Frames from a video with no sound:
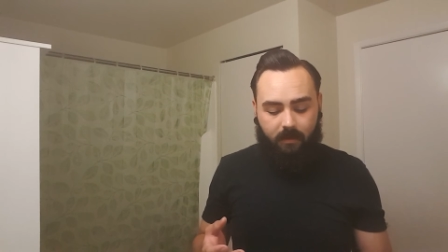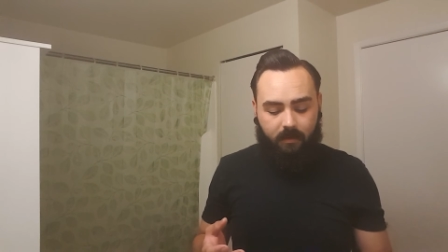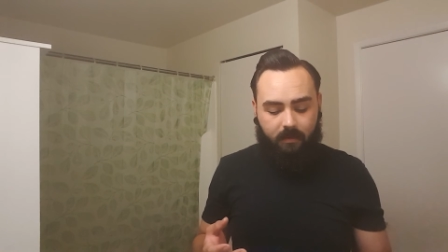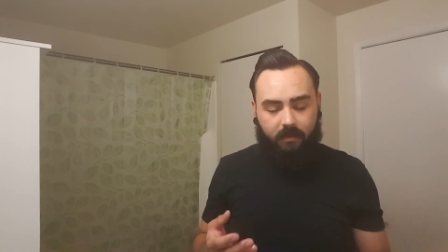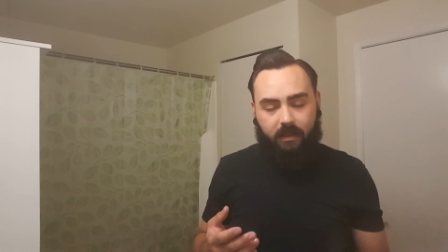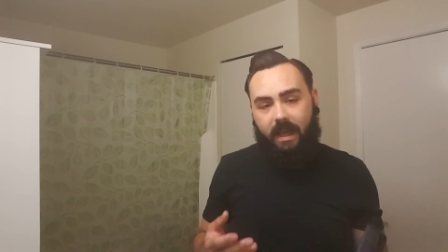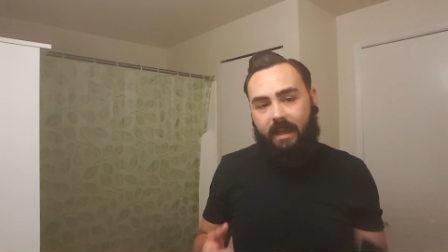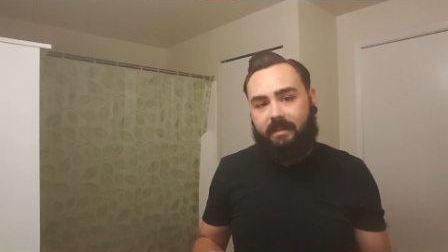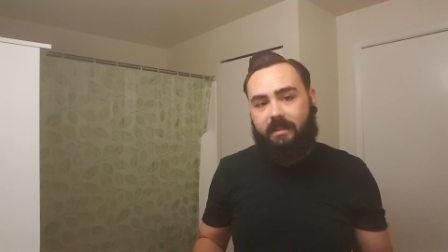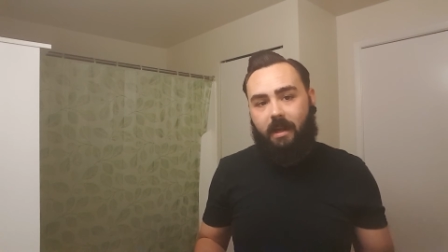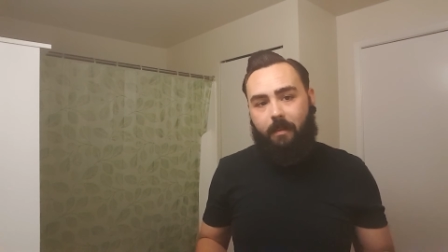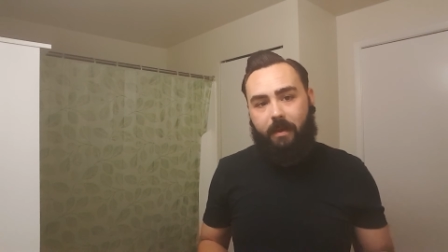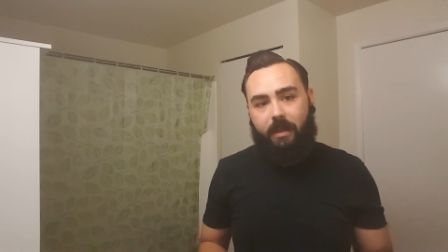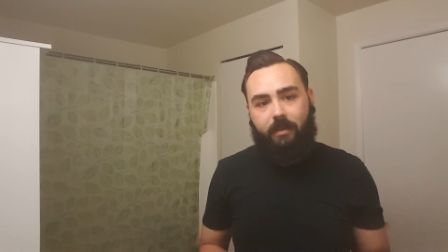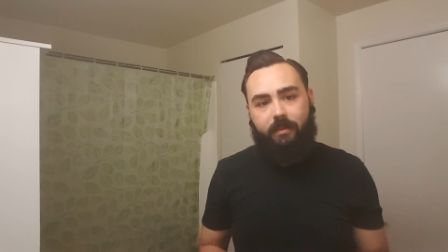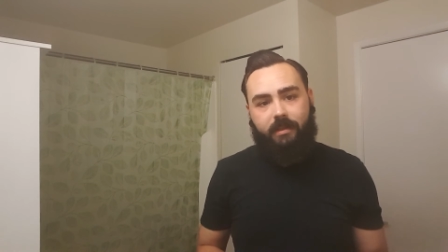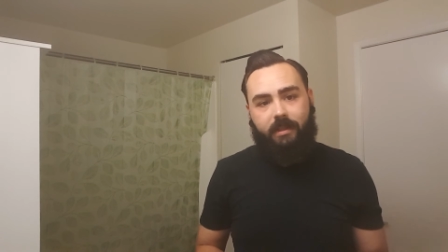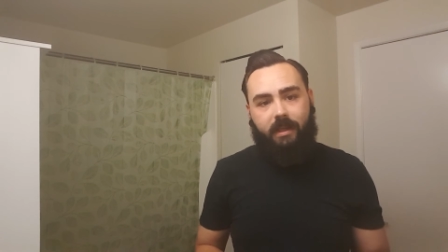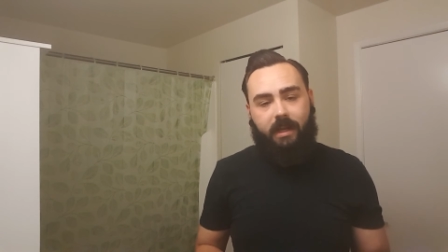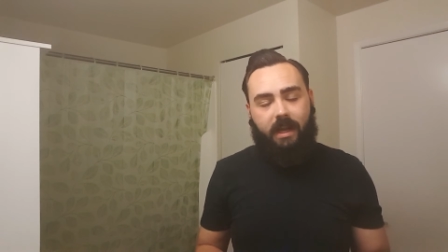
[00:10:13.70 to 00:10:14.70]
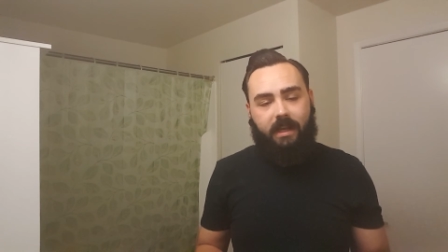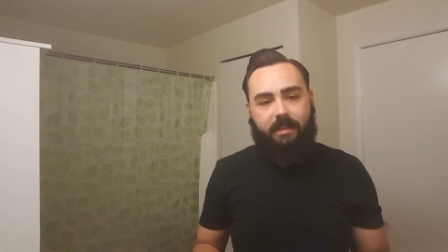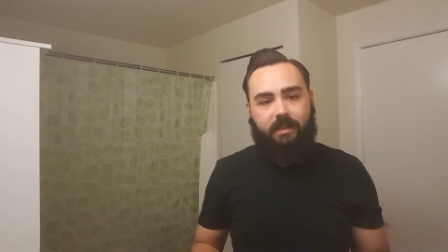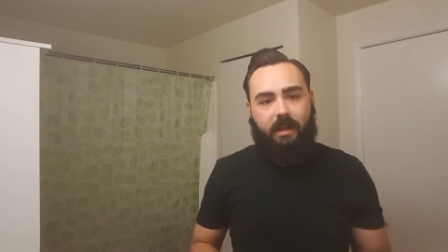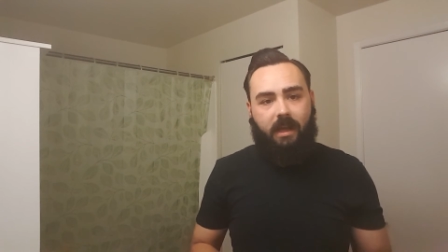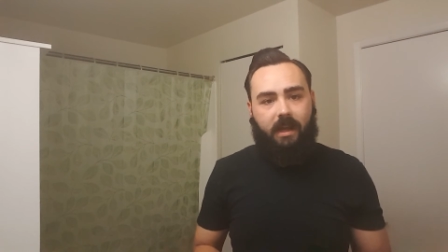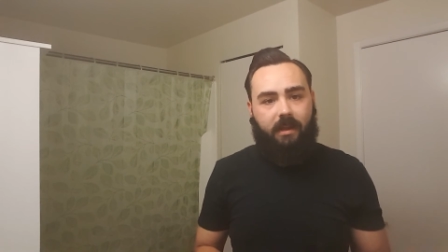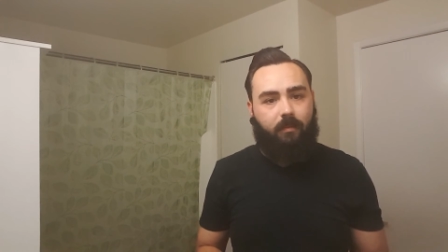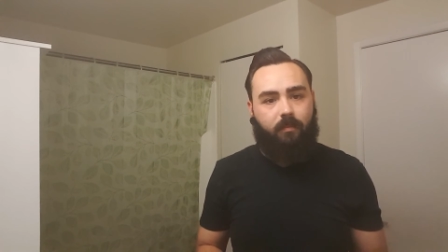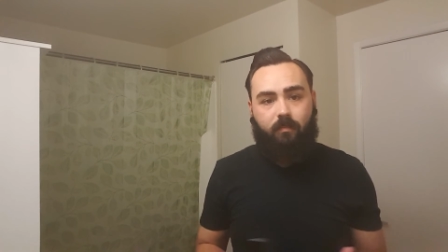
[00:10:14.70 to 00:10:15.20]
Last time I used it,
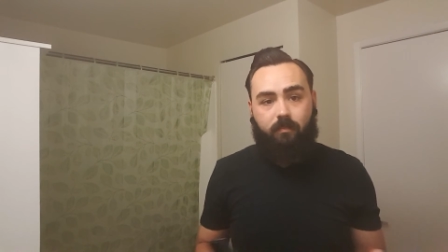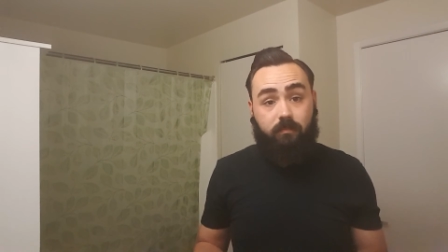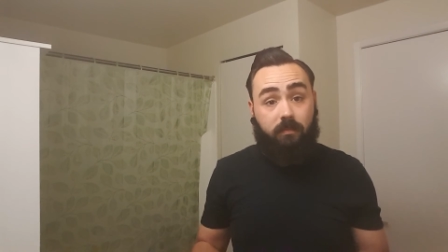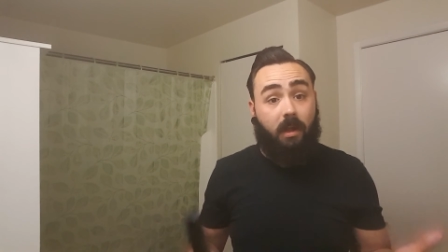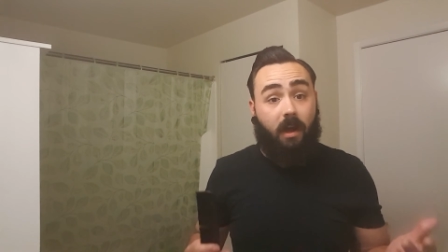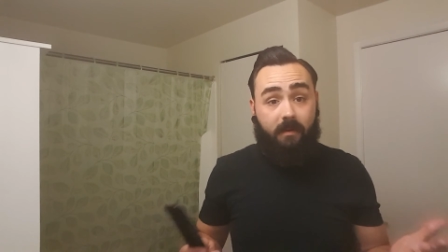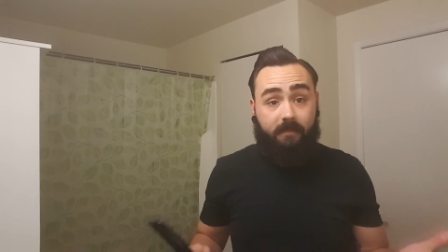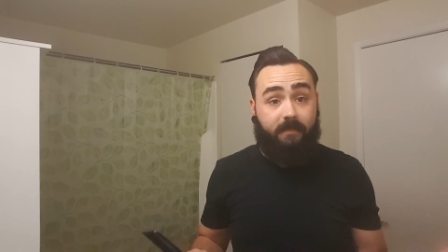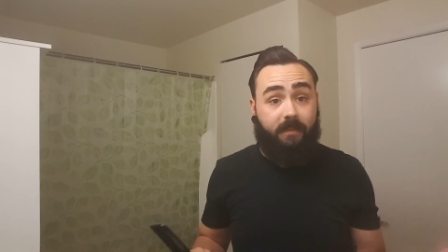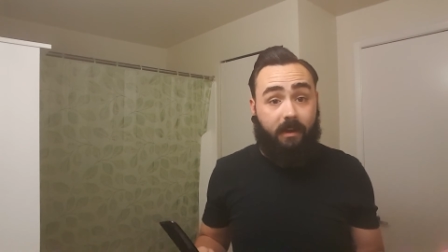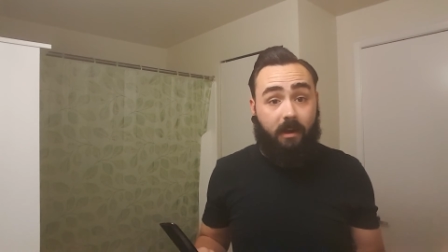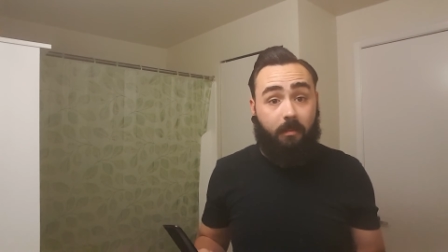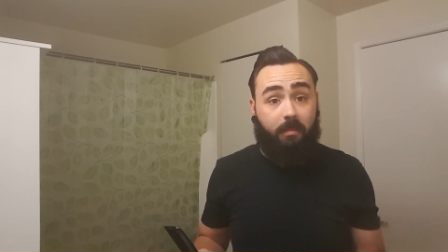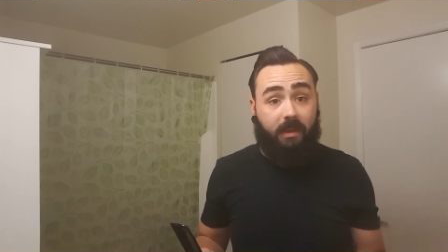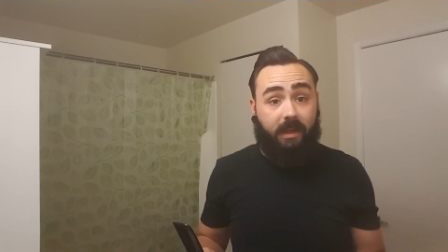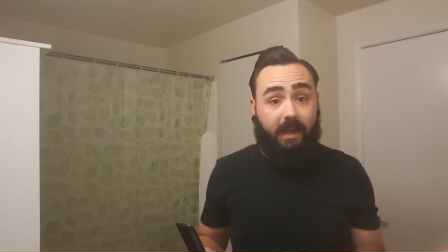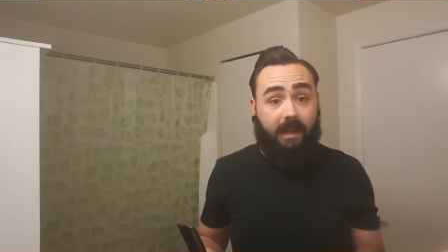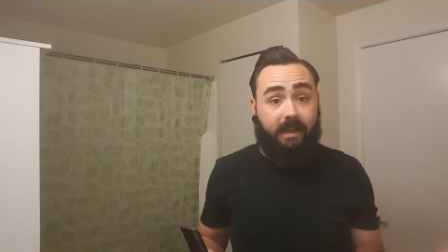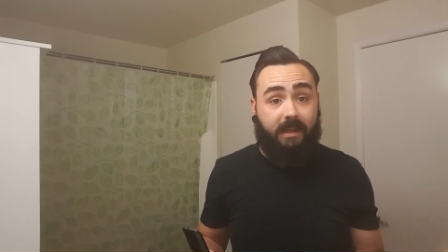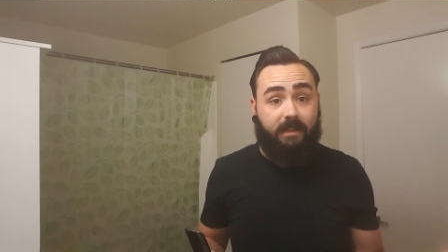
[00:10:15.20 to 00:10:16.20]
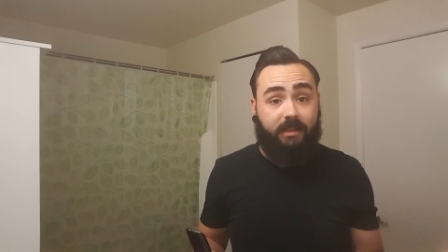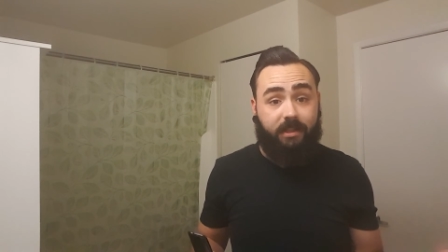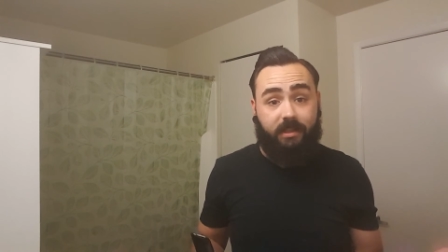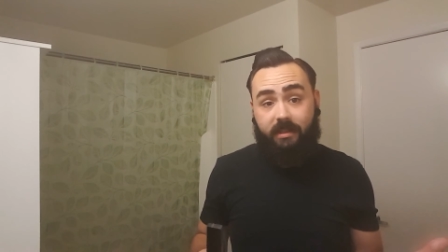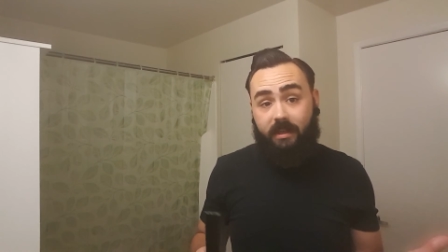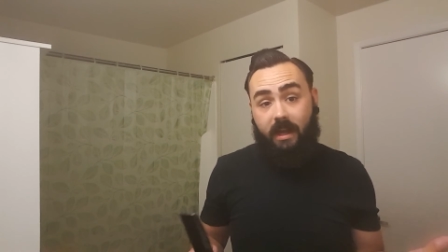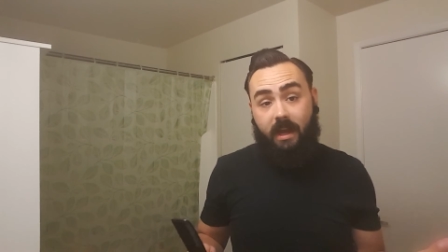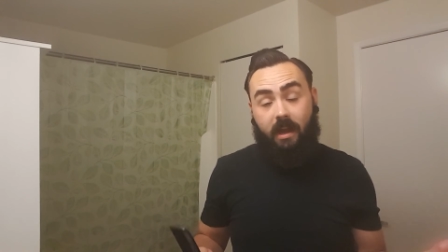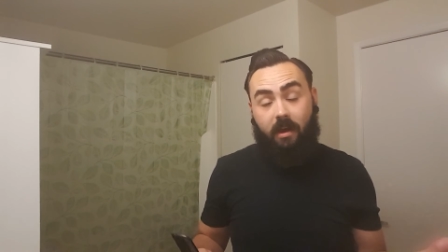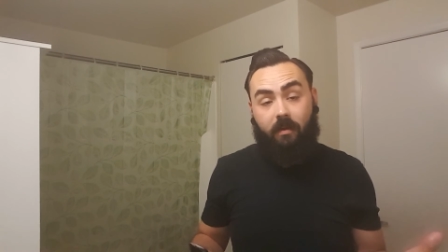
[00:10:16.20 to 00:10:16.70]
I got fed up like I did
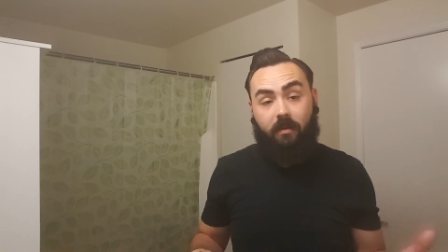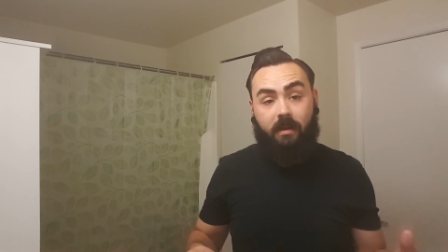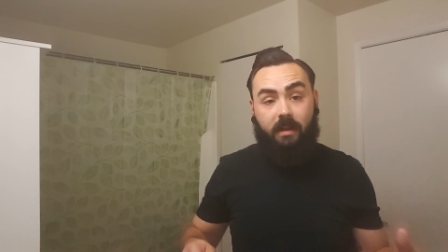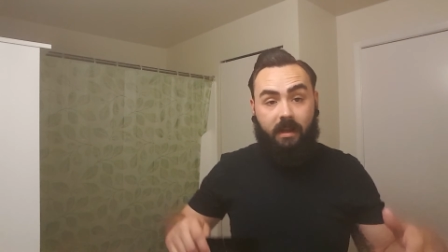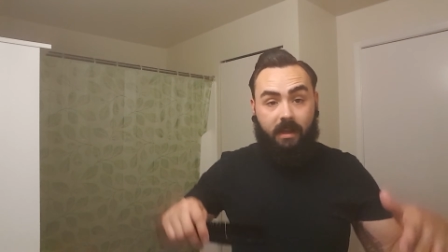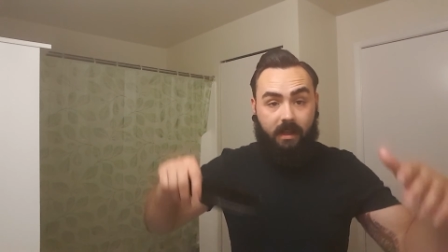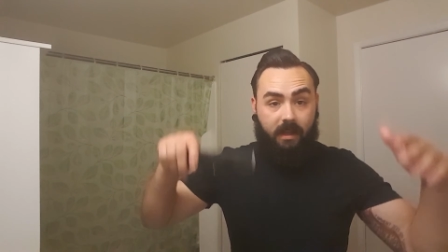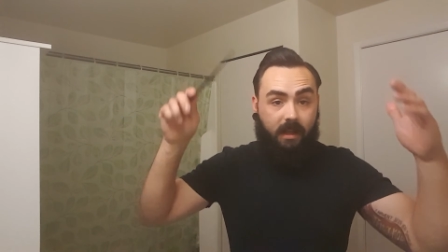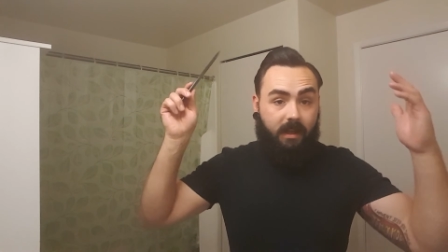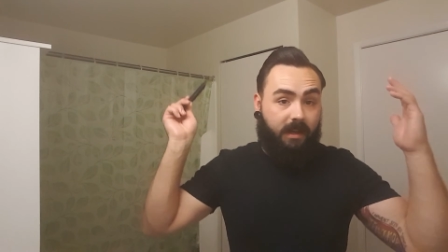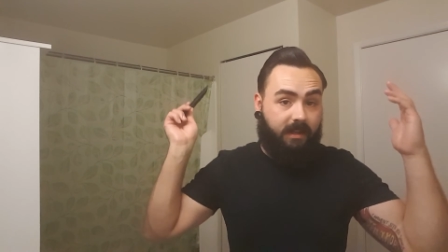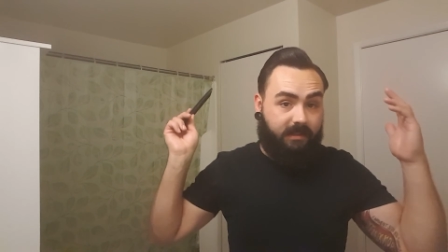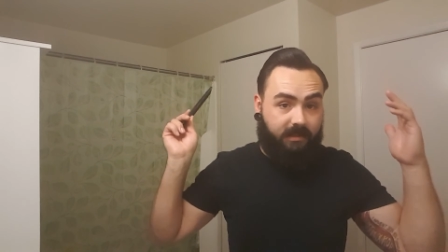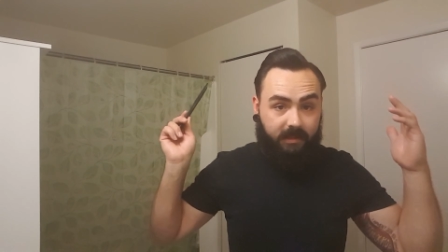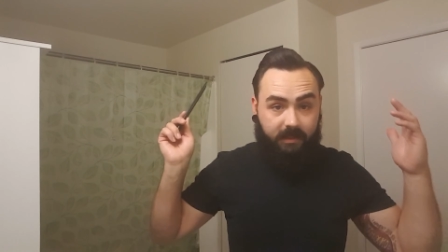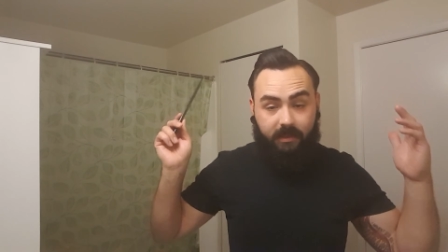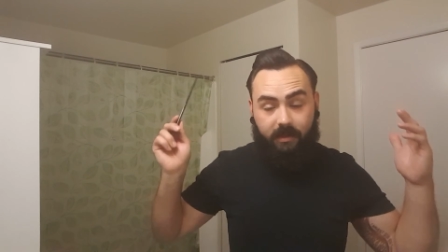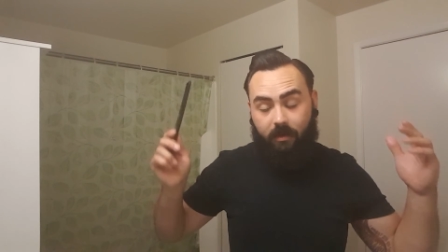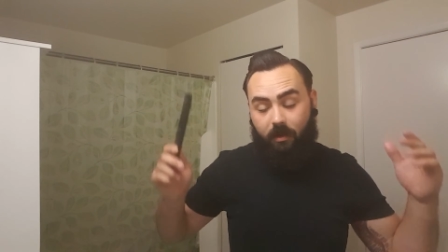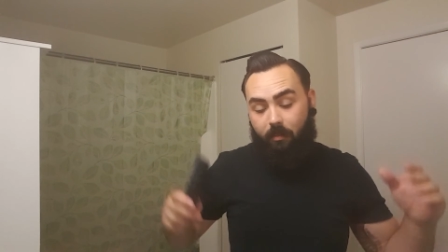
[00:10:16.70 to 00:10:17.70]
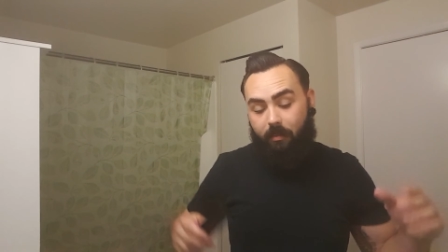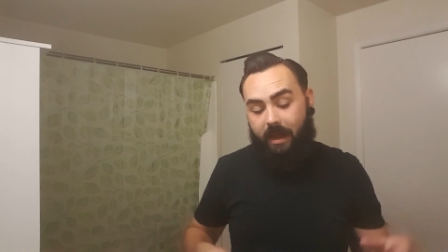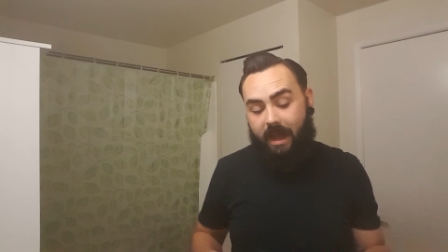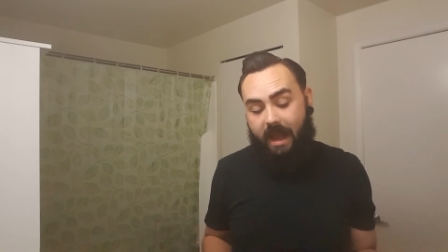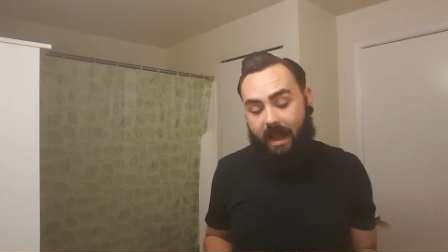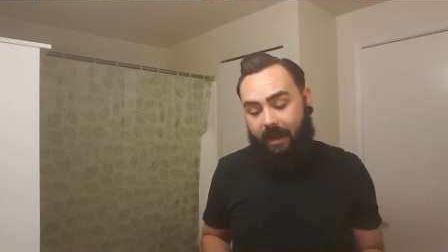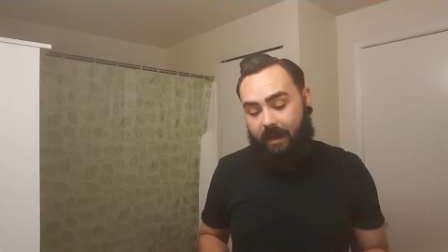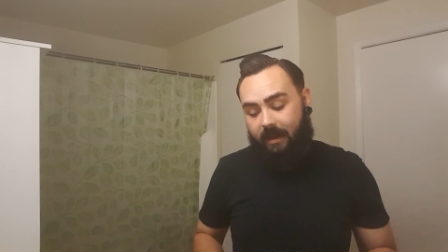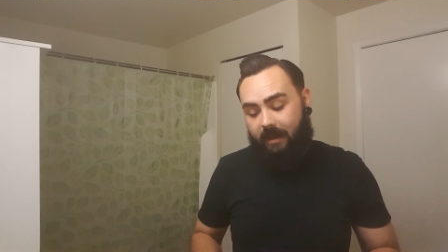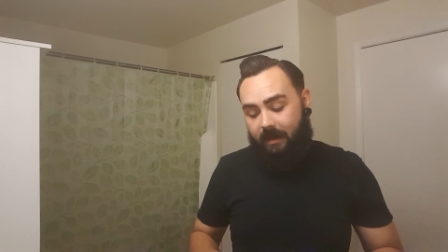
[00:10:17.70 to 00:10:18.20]
just now, and I slicked it all
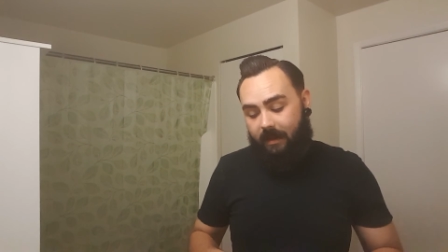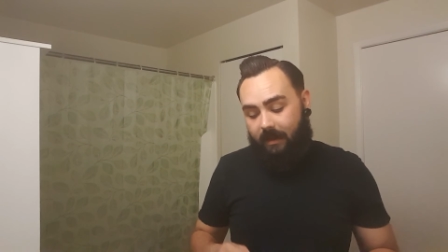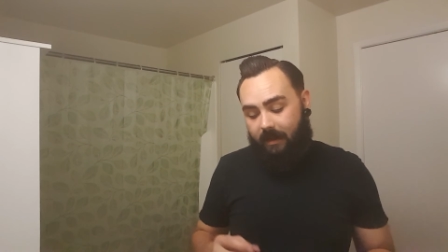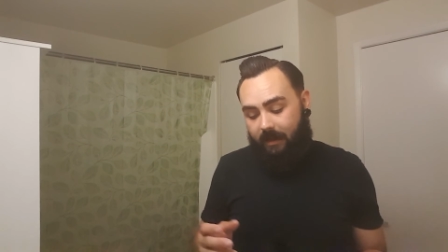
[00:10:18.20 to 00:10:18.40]
back.